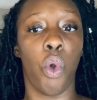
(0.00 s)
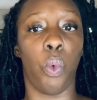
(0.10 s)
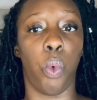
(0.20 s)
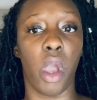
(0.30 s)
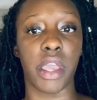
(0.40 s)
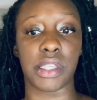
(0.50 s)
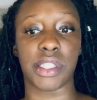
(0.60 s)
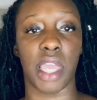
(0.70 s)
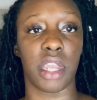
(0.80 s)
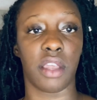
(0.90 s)
what is
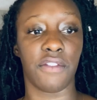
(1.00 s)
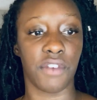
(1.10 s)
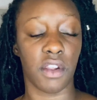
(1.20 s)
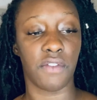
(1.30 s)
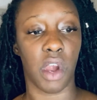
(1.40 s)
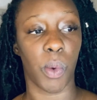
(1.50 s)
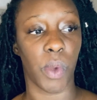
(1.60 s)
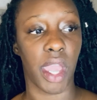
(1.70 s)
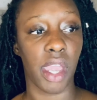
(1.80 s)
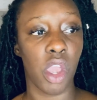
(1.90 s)
standing in front of our
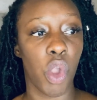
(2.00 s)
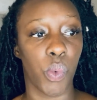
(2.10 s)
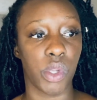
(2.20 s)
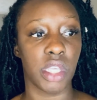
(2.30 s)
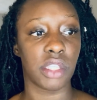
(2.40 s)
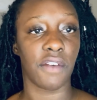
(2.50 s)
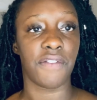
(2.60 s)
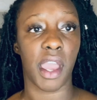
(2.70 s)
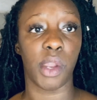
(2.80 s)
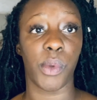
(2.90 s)
way, we need to
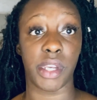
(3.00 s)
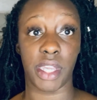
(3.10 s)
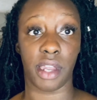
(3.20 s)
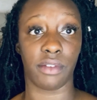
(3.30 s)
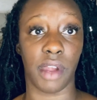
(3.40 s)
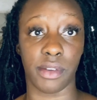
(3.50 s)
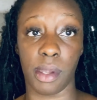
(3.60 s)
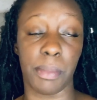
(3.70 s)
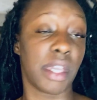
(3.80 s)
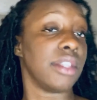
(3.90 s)
find a way to get around
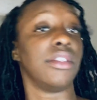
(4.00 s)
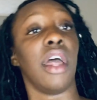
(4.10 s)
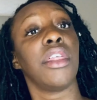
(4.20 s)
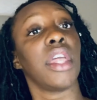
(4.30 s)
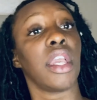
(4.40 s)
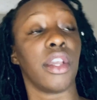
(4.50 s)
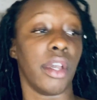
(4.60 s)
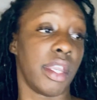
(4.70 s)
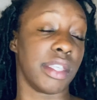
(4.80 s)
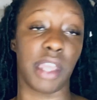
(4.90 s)
it, because nothing
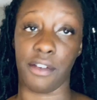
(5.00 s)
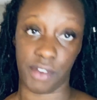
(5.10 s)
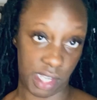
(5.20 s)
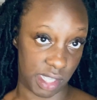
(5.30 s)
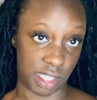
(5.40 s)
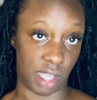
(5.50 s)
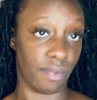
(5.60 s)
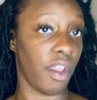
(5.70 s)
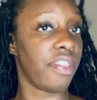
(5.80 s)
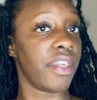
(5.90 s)
good is ever easy.
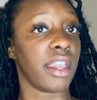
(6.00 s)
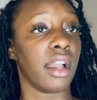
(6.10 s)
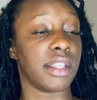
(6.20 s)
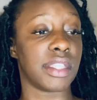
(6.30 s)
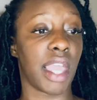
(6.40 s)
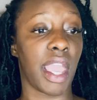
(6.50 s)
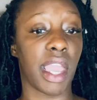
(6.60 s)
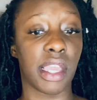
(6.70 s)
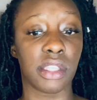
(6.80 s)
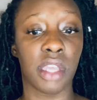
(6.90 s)
Nothing
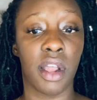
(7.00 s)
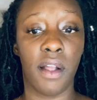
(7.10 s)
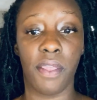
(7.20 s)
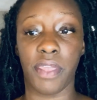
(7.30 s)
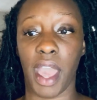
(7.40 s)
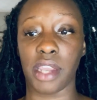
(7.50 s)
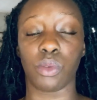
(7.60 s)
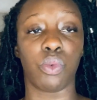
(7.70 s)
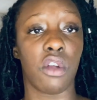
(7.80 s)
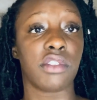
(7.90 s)
attained that is
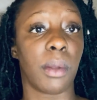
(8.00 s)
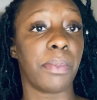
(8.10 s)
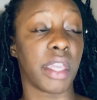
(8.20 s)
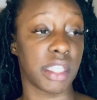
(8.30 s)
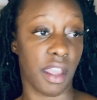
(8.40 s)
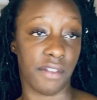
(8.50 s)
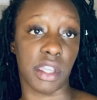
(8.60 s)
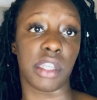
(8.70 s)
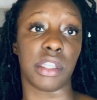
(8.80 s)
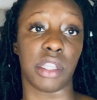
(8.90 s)
worth something is ever
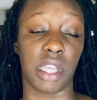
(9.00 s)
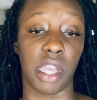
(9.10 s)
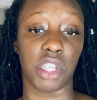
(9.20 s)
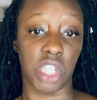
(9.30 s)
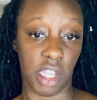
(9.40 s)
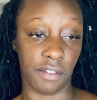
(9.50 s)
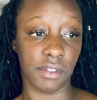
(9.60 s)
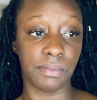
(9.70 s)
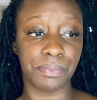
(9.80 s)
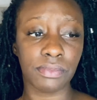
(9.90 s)
easily achieved.
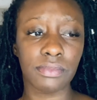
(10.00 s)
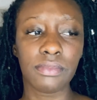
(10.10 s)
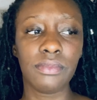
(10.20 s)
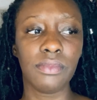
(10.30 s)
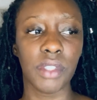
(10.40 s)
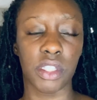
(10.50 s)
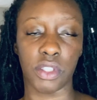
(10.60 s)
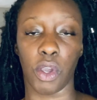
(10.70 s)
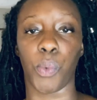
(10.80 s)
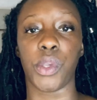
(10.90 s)

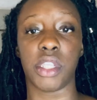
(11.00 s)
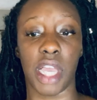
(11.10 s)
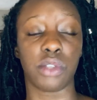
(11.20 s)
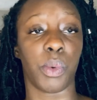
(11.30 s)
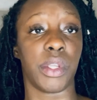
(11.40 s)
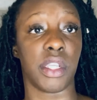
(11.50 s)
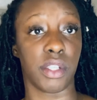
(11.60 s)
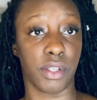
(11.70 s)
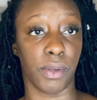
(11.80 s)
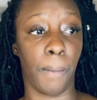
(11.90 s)
So that's what we need to
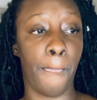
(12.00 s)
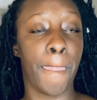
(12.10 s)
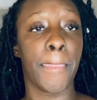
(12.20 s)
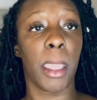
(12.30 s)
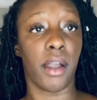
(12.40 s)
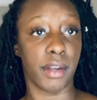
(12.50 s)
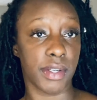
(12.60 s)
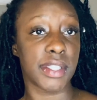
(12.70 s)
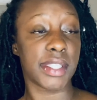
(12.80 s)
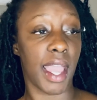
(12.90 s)
do.
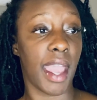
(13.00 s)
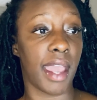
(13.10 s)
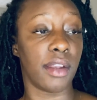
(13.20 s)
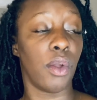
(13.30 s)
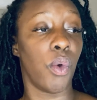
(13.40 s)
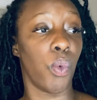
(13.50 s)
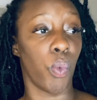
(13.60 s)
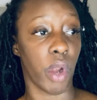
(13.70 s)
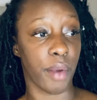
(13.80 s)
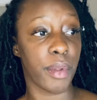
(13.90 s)
Understand
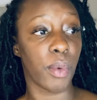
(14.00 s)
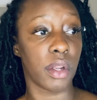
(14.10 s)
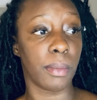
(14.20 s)
where we want to